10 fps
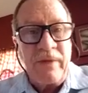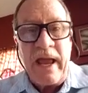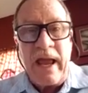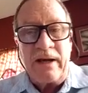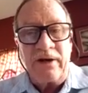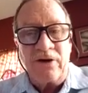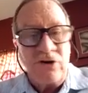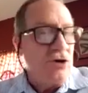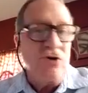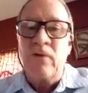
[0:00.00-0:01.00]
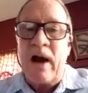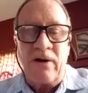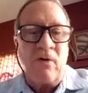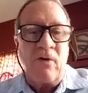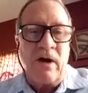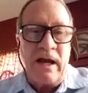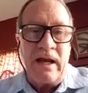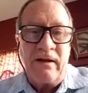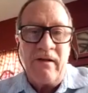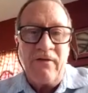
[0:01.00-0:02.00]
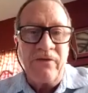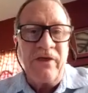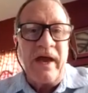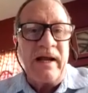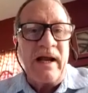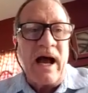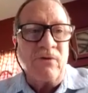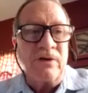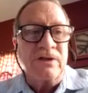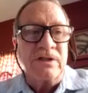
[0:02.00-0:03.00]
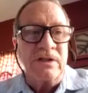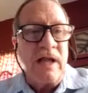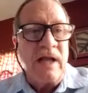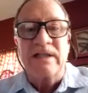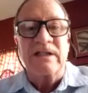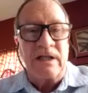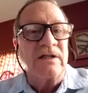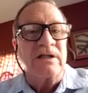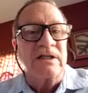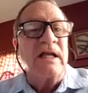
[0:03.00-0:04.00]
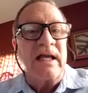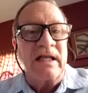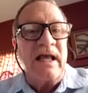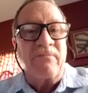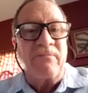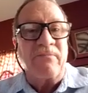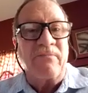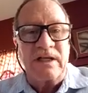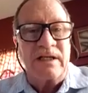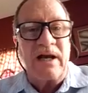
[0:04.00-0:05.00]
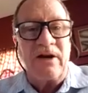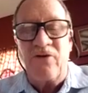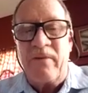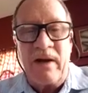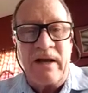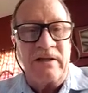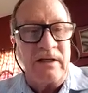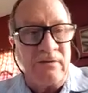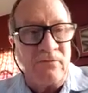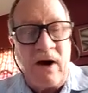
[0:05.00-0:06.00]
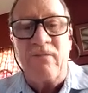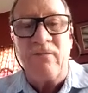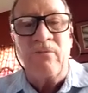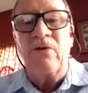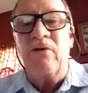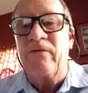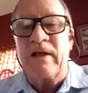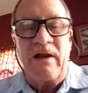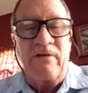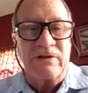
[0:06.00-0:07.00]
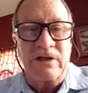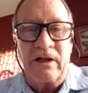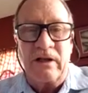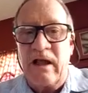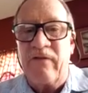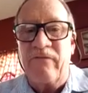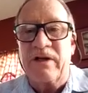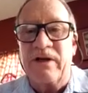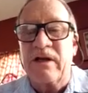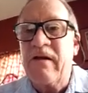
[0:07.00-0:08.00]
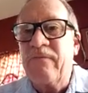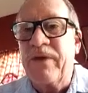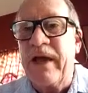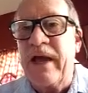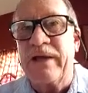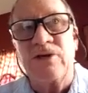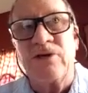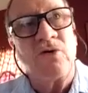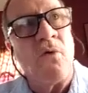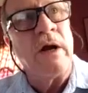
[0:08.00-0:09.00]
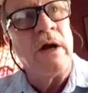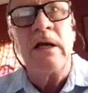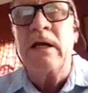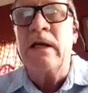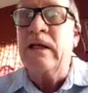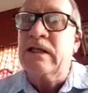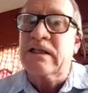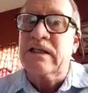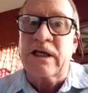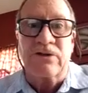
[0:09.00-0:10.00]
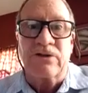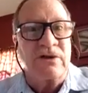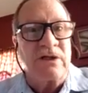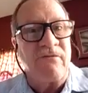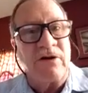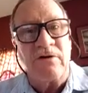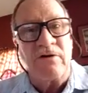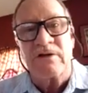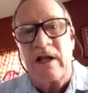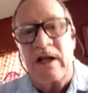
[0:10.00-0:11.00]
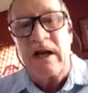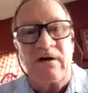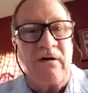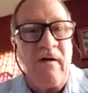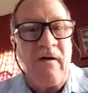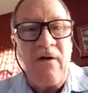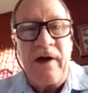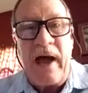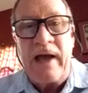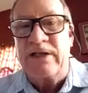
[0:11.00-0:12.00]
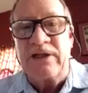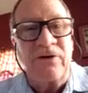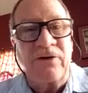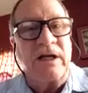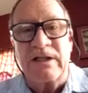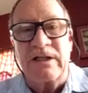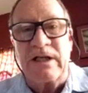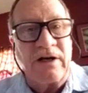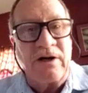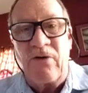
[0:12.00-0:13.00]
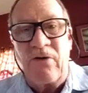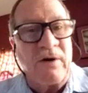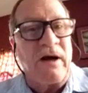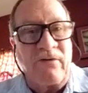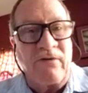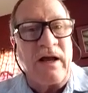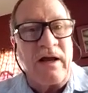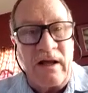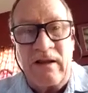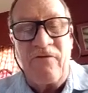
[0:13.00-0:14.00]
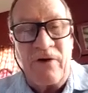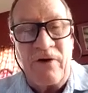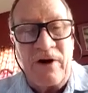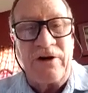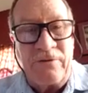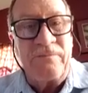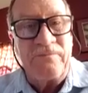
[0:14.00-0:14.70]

and knew right away that I was destined to stay in that business. I knew I made the right move and that I was going to love it. And 26 or 7 years later, I still get excited to go to work every day. I love what I do.